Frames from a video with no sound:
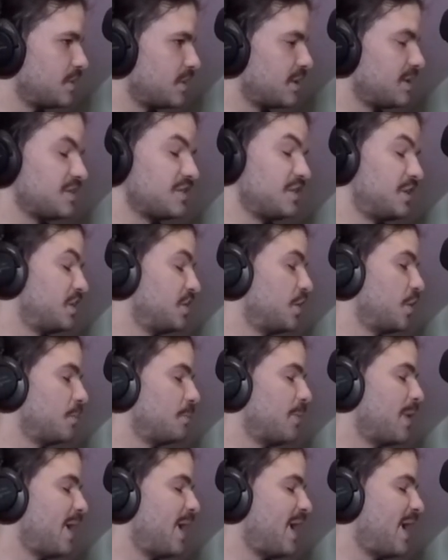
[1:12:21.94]
it a young
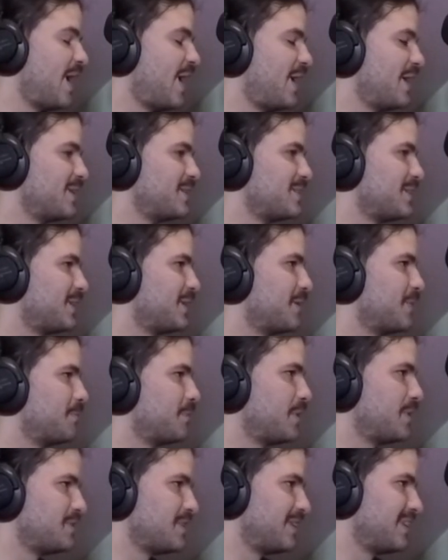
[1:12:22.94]
man? Is it a
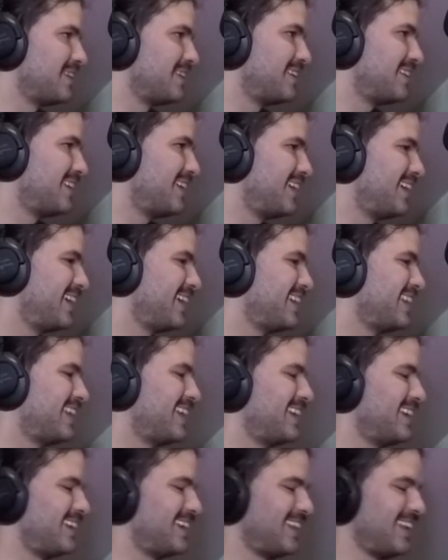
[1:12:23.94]
thing?
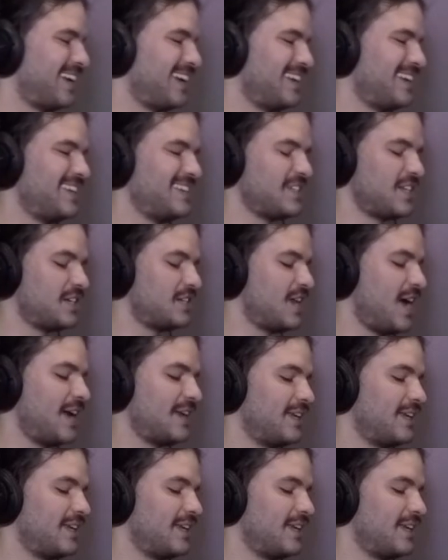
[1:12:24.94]
And like he's like not